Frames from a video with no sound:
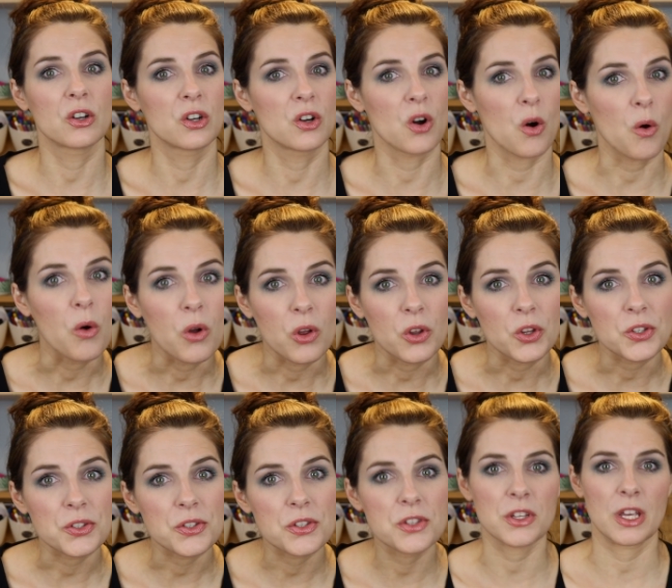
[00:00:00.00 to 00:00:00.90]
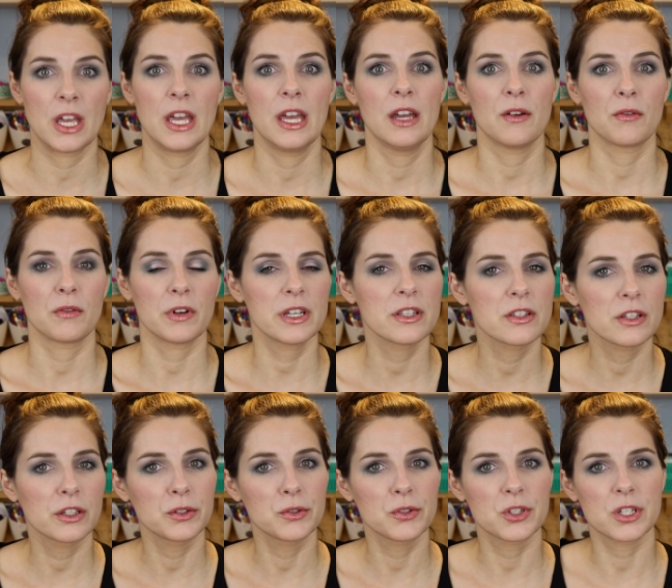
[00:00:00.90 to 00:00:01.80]
goals,
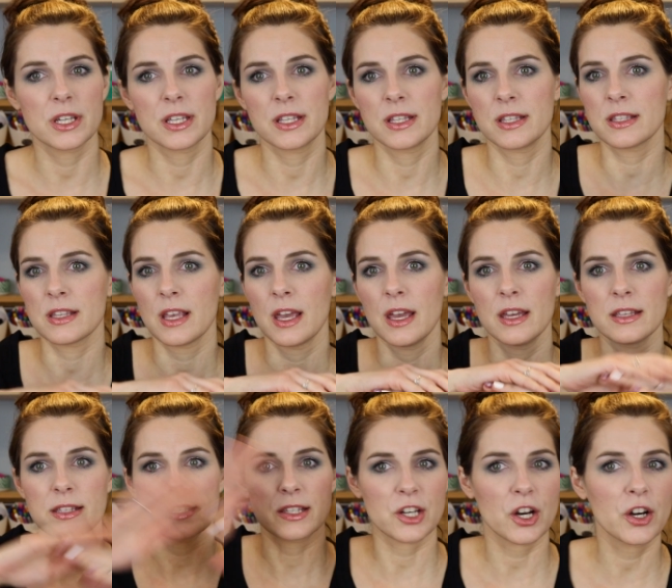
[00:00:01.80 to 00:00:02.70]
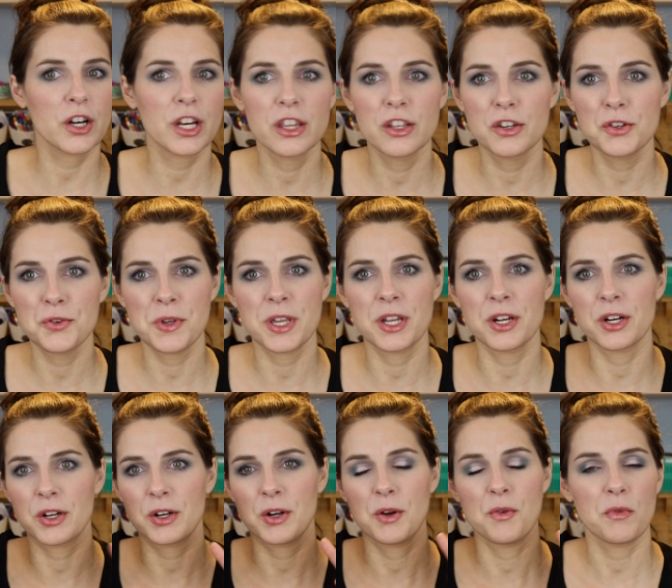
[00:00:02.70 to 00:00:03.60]
resolutions, starting the new
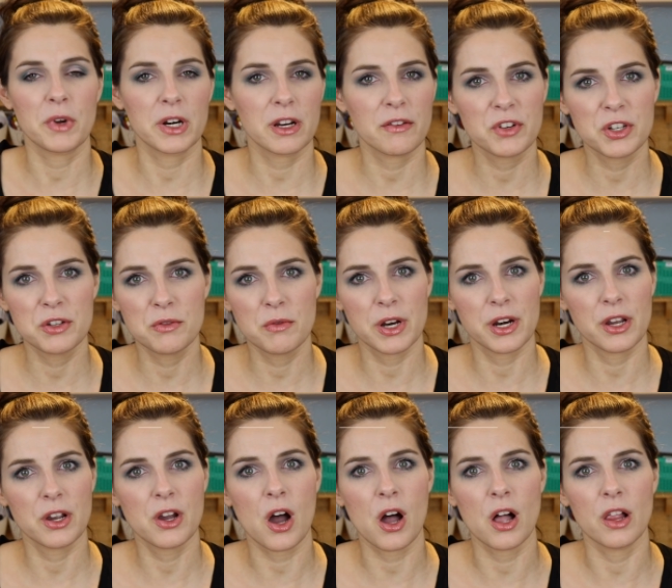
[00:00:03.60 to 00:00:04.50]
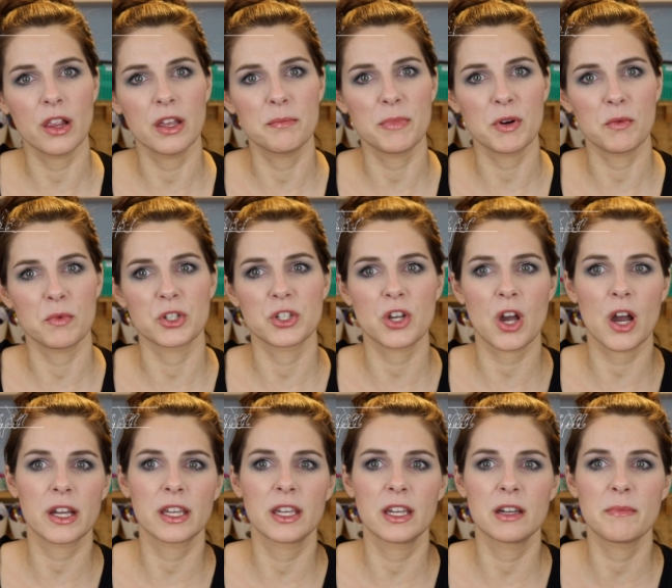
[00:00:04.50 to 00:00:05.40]
year, whatever you want to call it, but we're
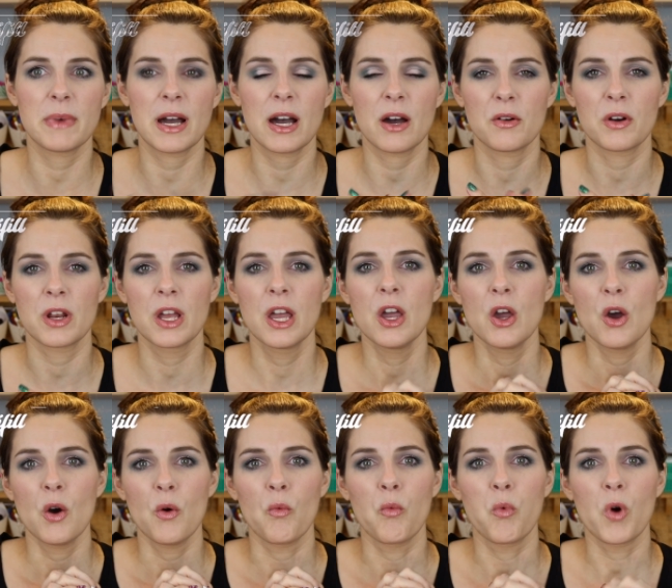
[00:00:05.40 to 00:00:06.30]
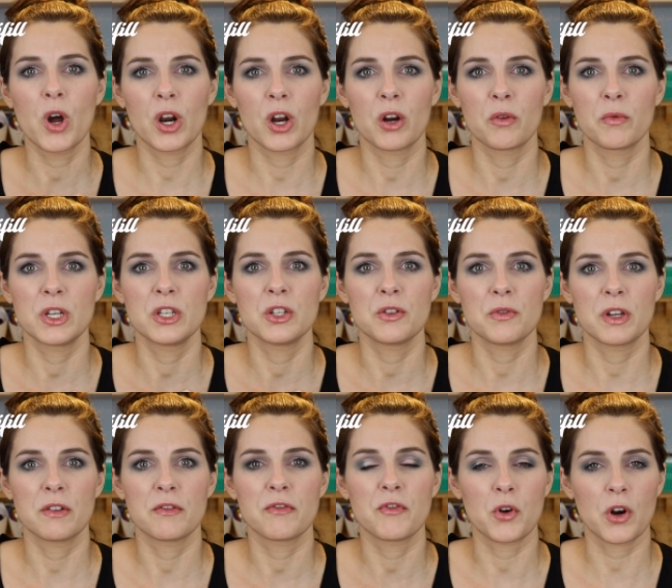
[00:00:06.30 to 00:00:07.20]
talking about what are we
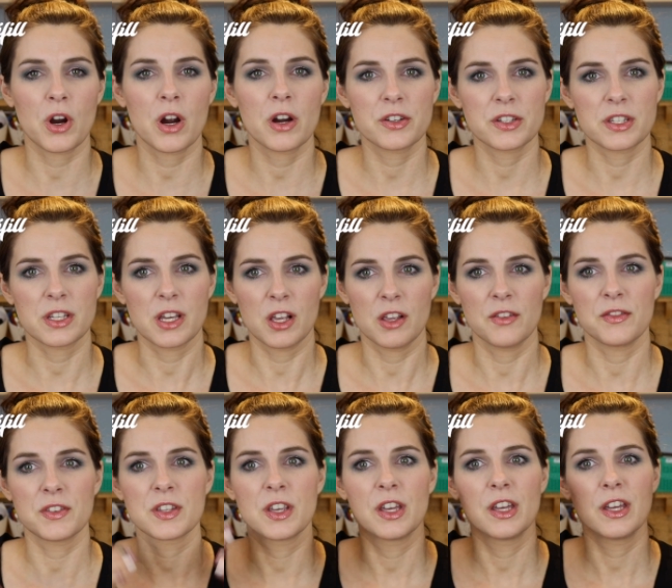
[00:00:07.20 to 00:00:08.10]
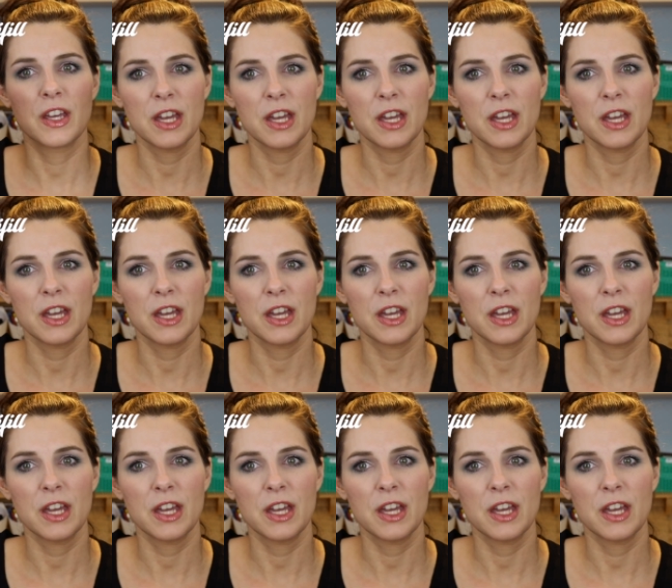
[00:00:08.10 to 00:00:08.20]
doing for ourselves